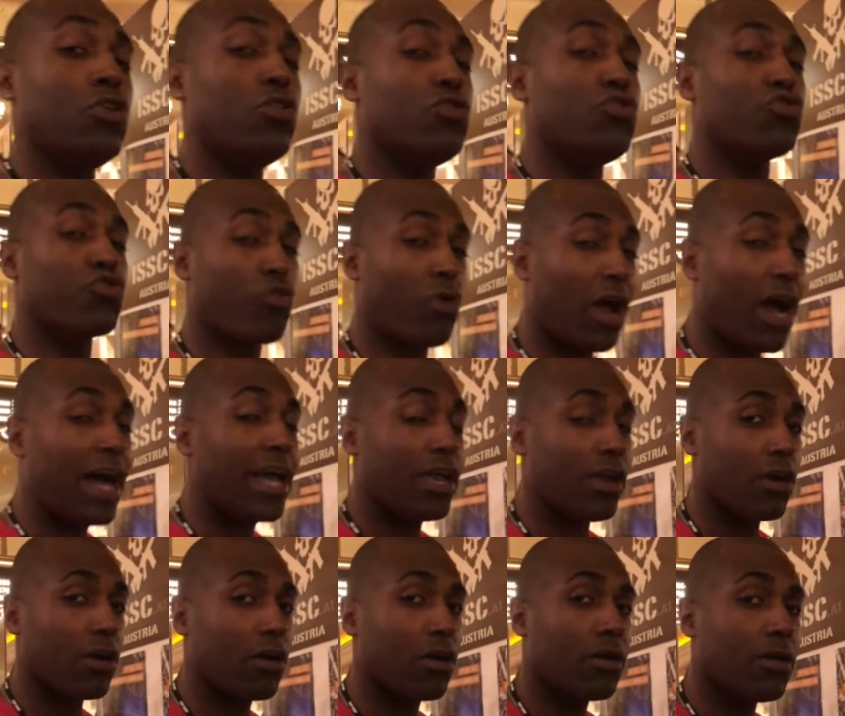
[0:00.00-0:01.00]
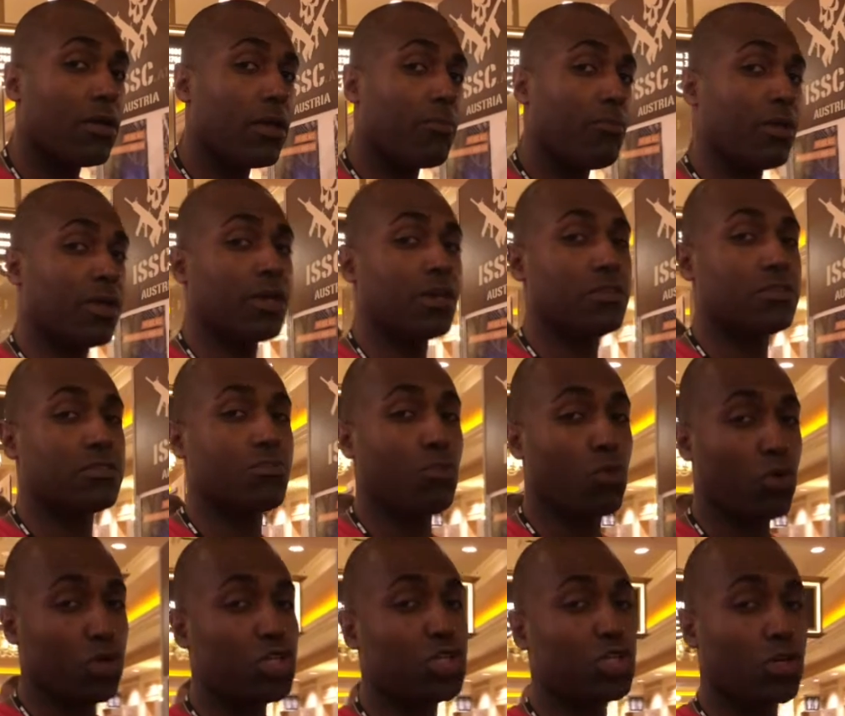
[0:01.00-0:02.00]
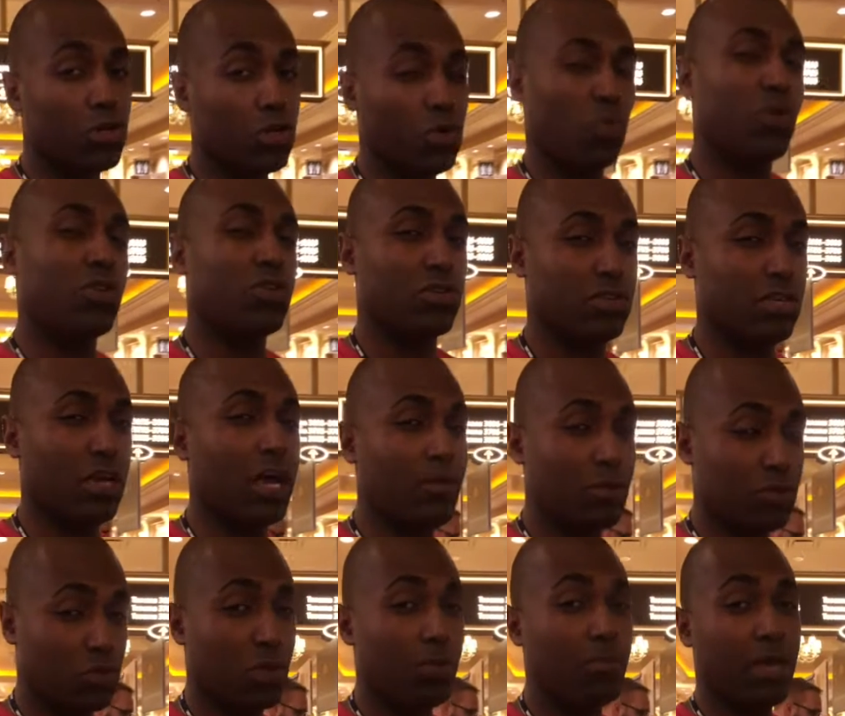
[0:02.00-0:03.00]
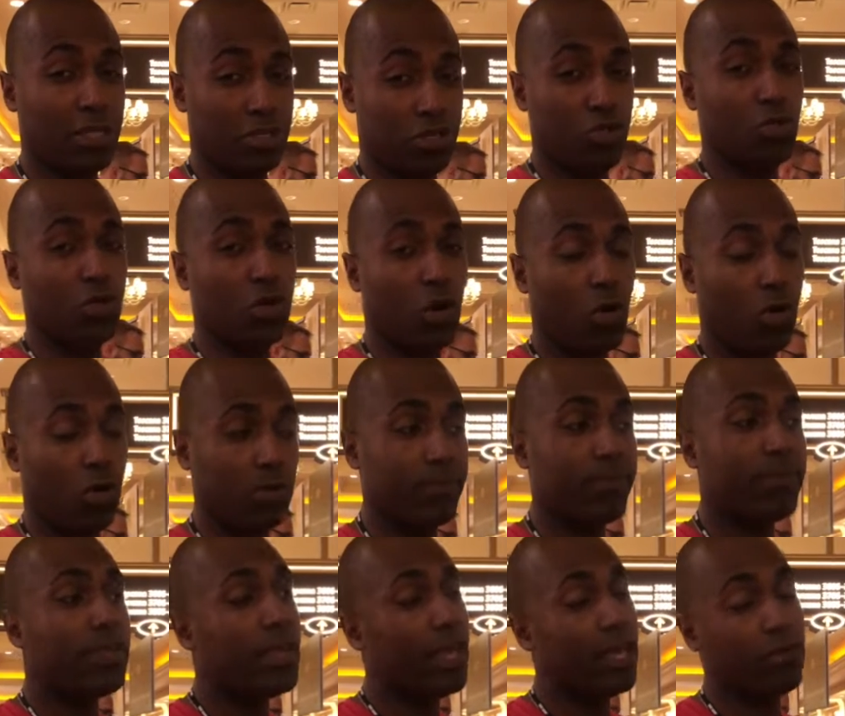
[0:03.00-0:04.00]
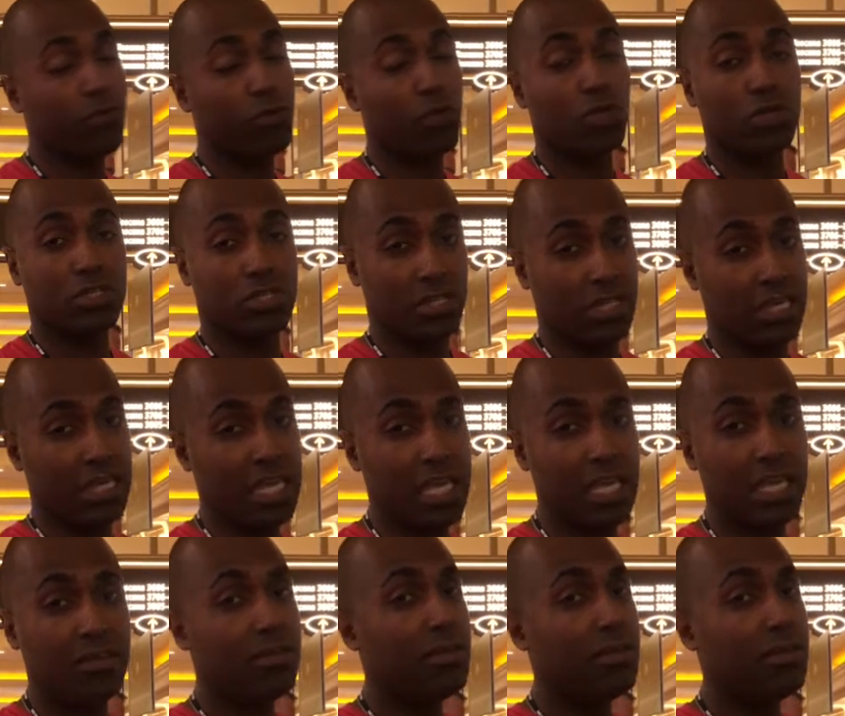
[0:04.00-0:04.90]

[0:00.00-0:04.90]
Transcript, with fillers: you drier, because moisture in the wintertime is what makes you cold. And of course, in the heat,